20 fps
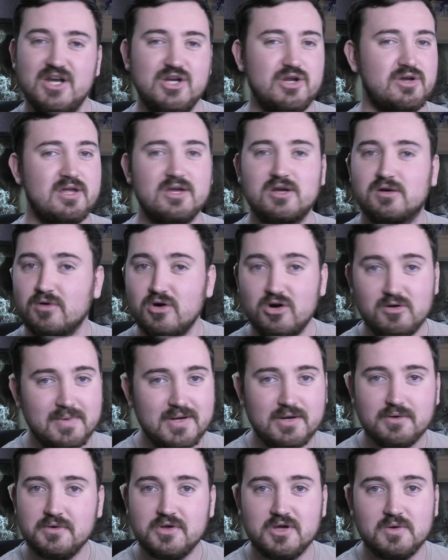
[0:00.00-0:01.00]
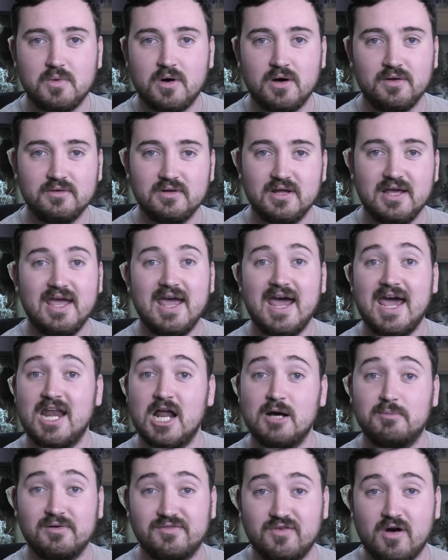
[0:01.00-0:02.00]
And you can grill me all you want and
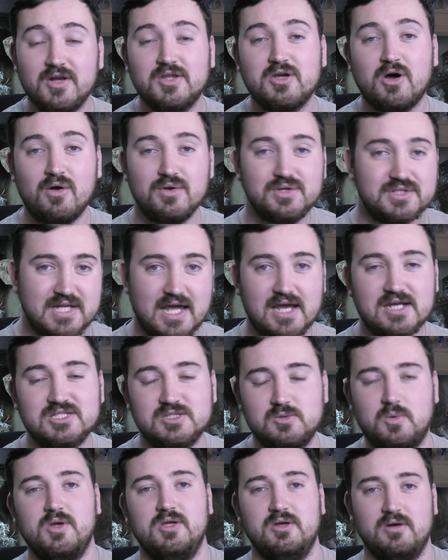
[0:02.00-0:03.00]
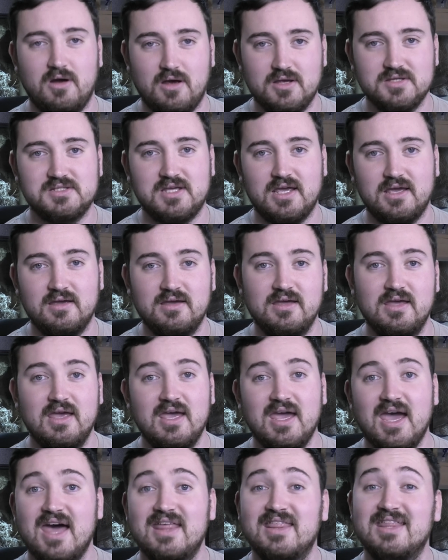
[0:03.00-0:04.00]
I'll provide context to what you're asking
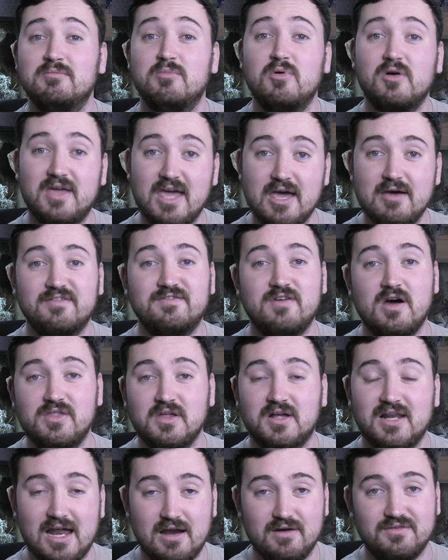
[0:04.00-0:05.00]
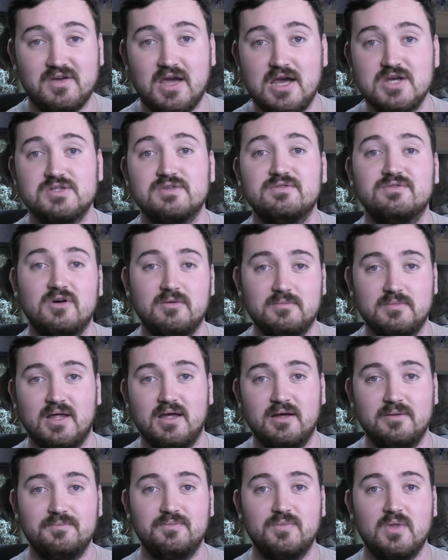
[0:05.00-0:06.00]
and then we'll get further clarification from
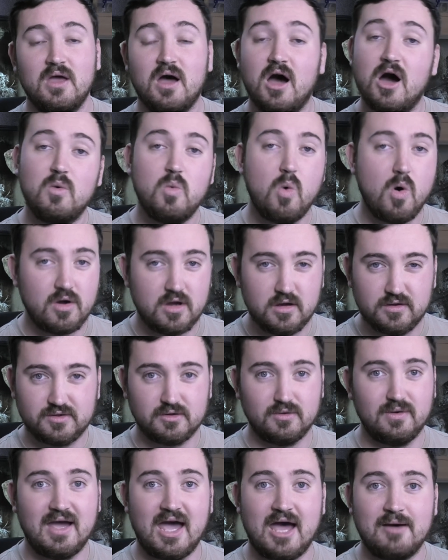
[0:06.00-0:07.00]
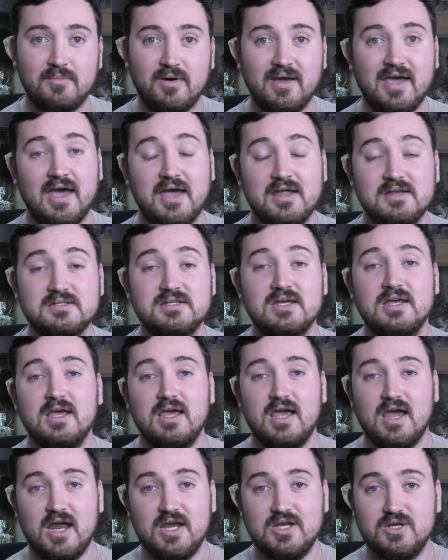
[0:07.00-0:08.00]
that. I'll walk you through it hand by hand
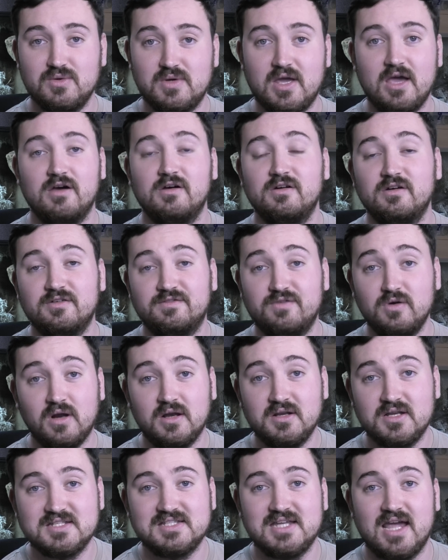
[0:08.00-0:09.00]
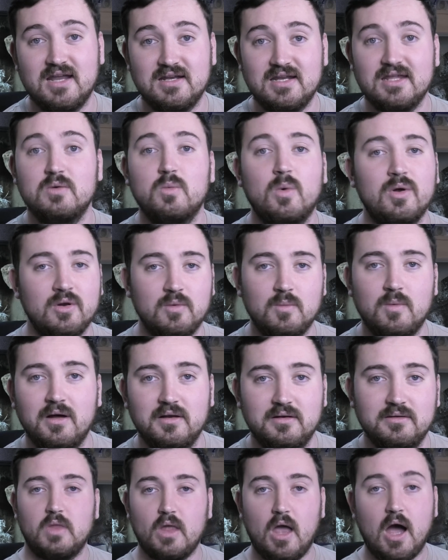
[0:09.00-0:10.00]
and you'll get a full understanding
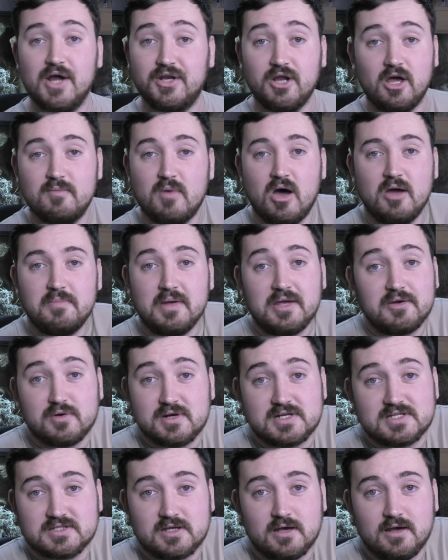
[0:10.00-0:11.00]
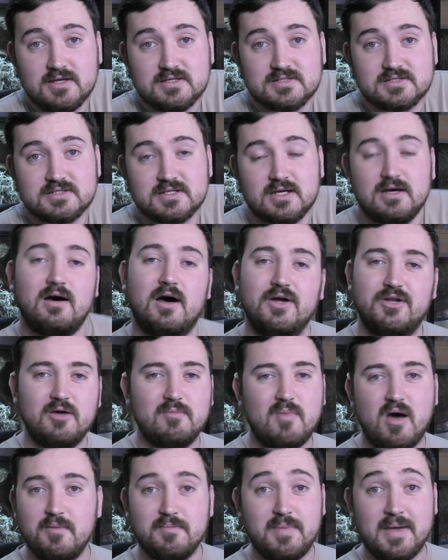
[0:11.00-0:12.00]
one-on-one. I don't mind being criticised. I don't
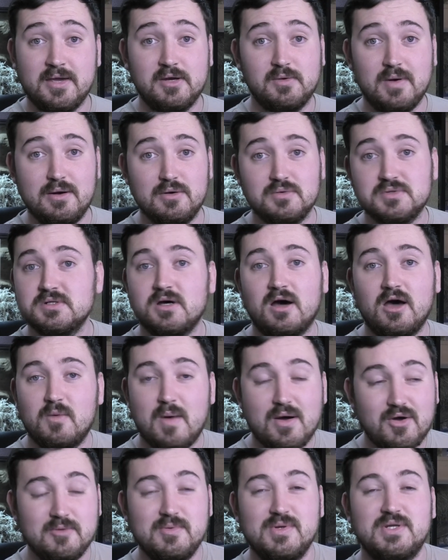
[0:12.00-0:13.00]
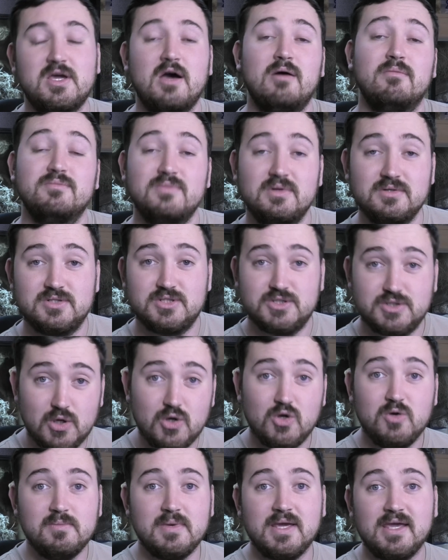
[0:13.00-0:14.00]
mind being grilled. I welcome you to come
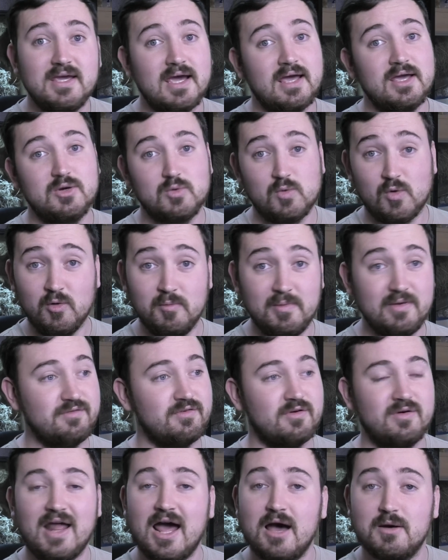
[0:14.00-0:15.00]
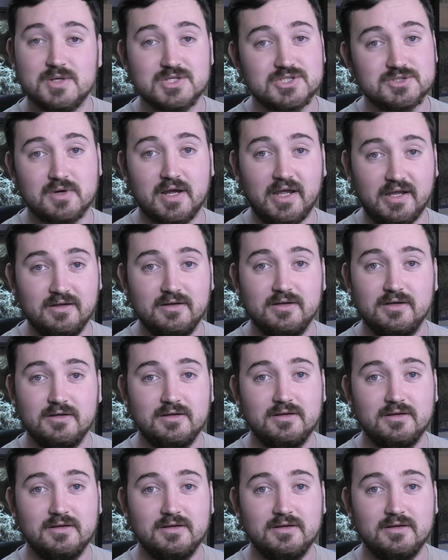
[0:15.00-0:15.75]
to me and grill me for an hour straight.